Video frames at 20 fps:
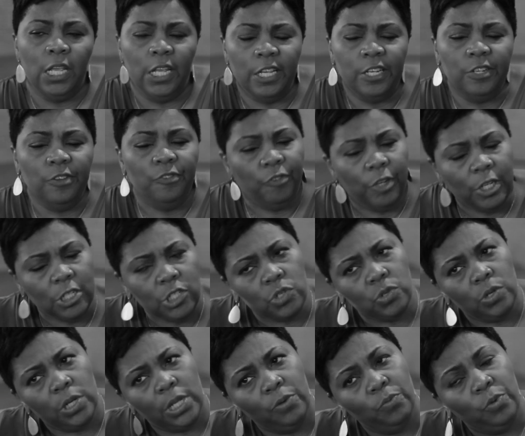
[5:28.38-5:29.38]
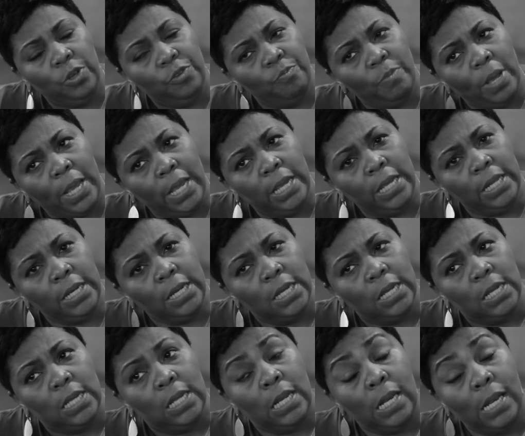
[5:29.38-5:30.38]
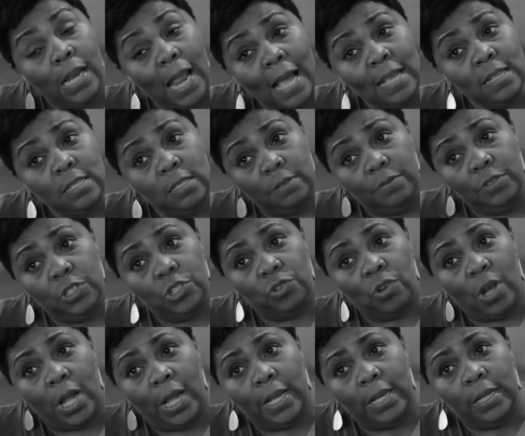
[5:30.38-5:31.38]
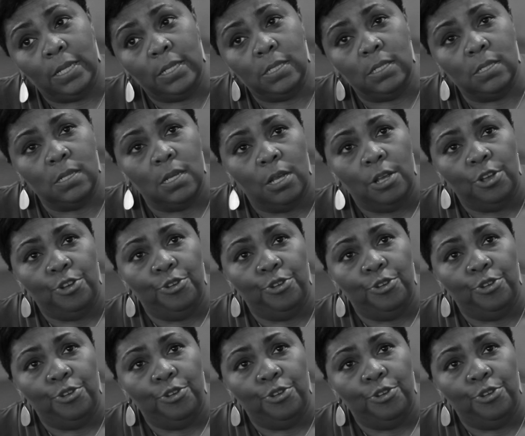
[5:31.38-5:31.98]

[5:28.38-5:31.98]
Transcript: Individually, we've made lots of strides,